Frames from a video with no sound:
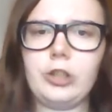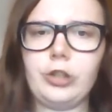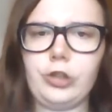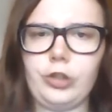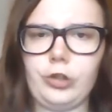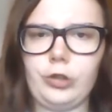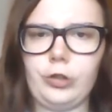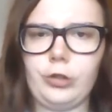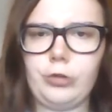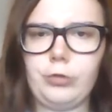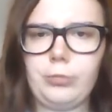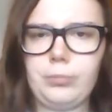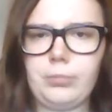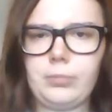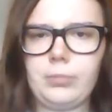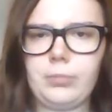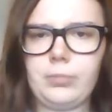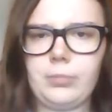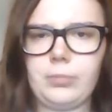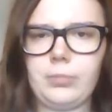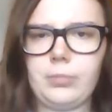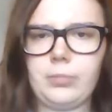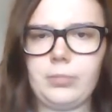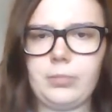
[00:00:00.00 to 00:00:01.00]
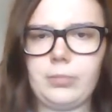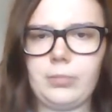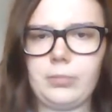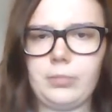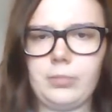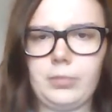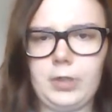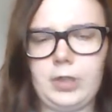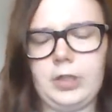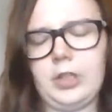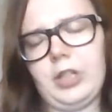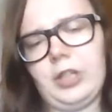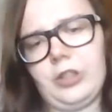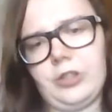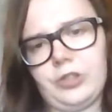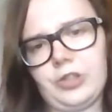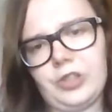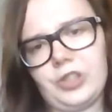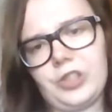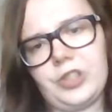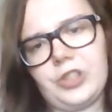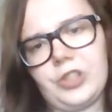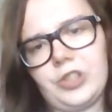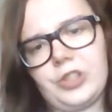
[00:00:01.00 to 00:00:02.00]
do, and
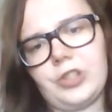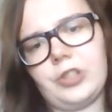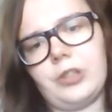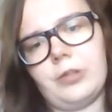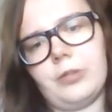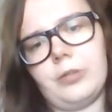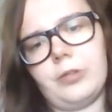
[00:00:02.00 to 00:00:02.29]
that's